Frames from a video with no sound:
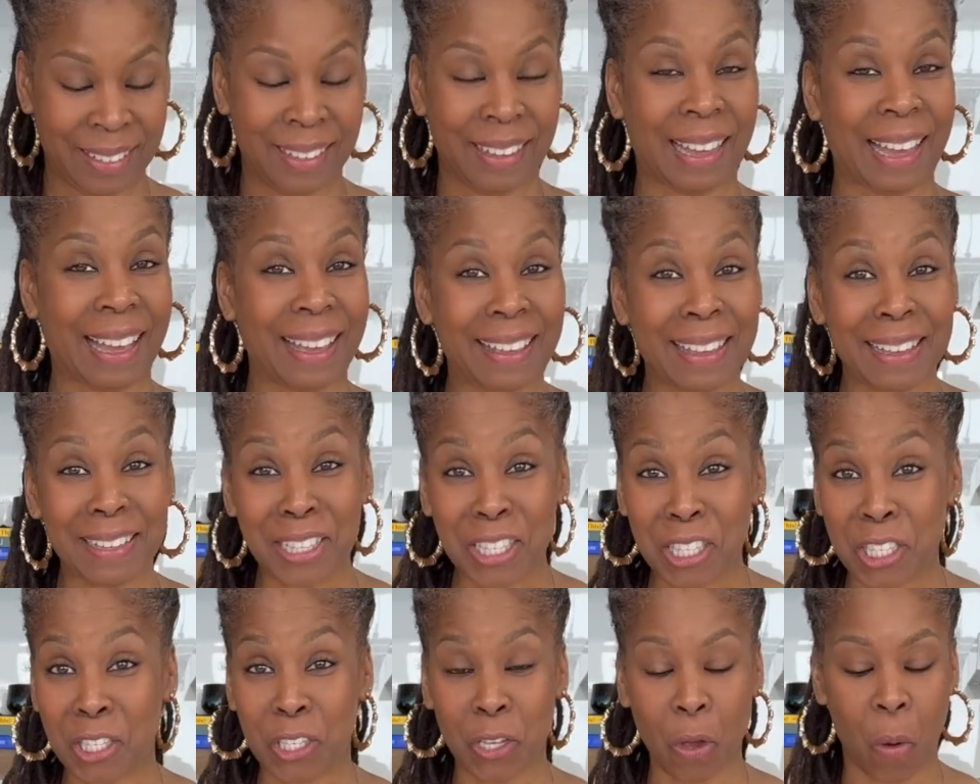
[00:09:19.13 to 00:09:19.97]
I
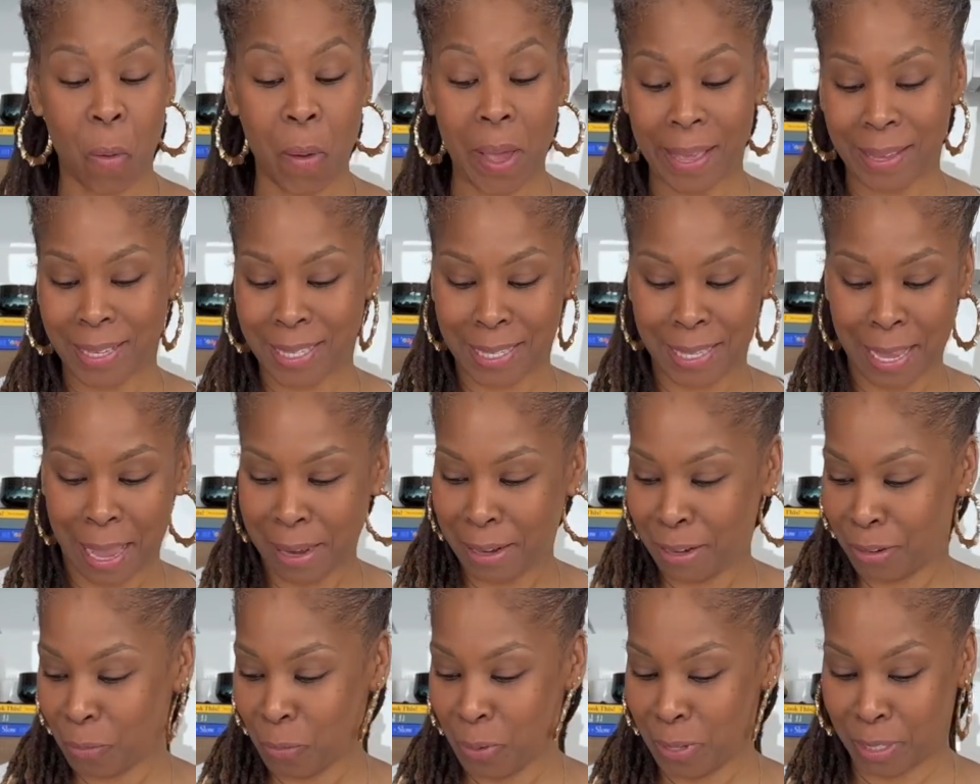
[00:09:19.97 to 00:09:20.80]
get so
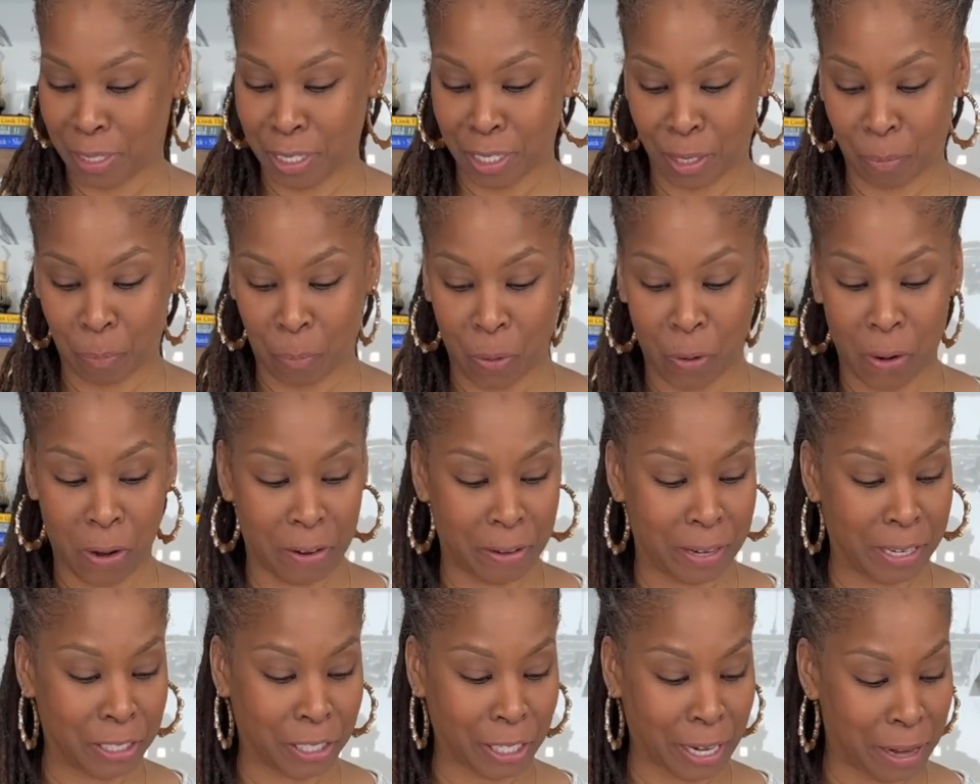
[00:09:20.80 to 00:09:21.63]
excited with this
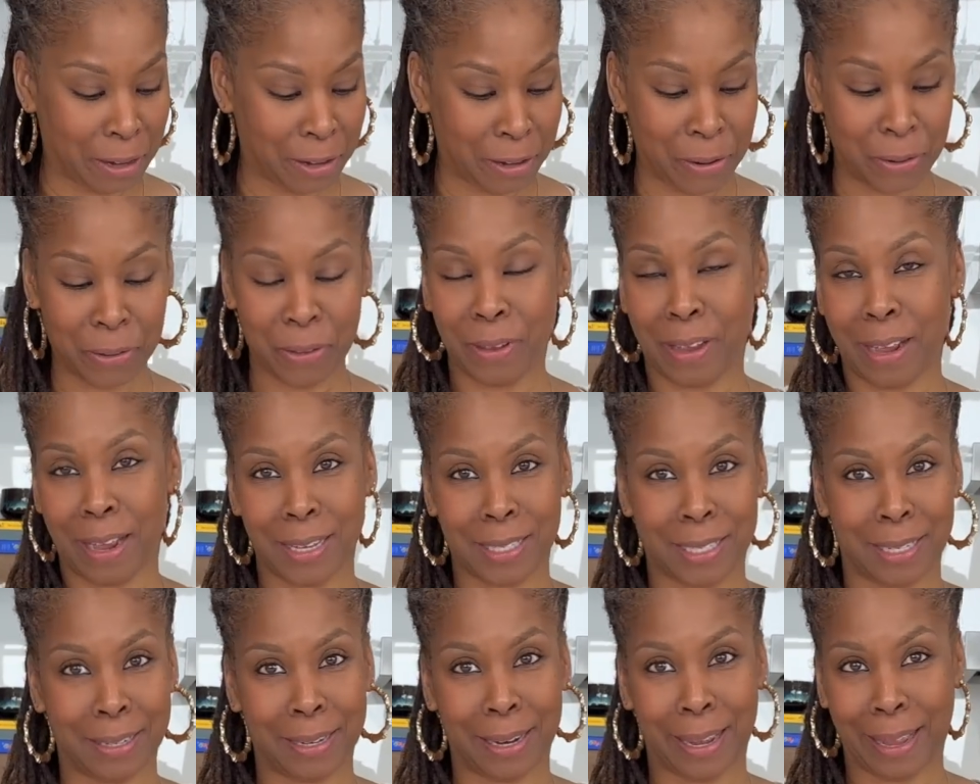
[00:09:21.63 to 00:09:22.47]
porridge. I know you
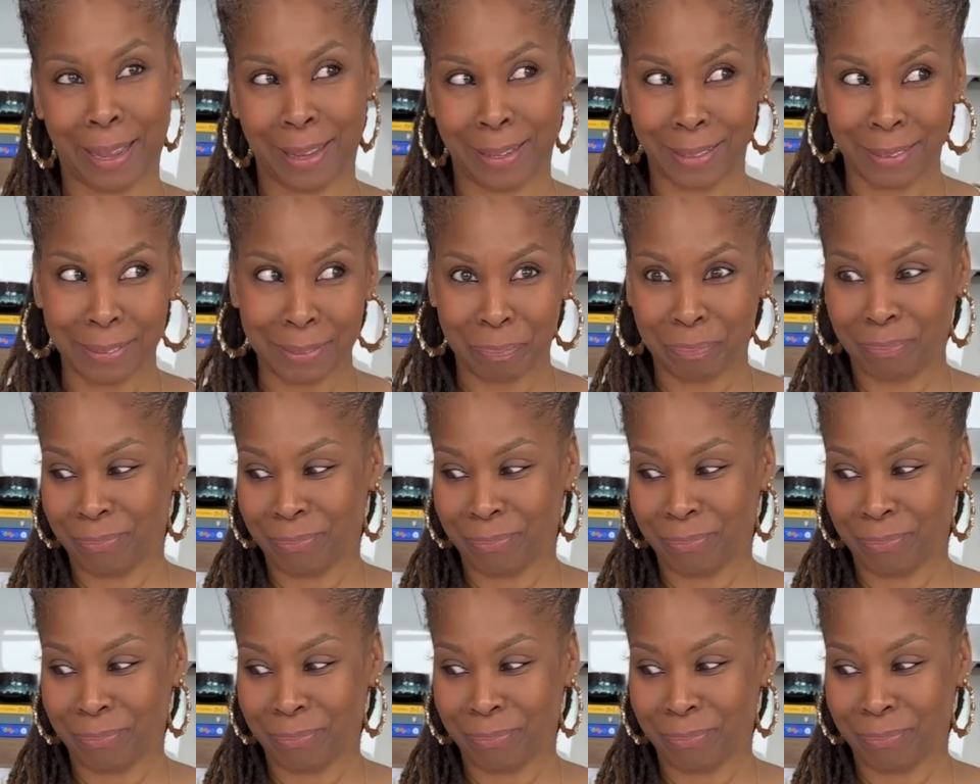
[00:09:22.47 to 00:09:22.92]
guys are like,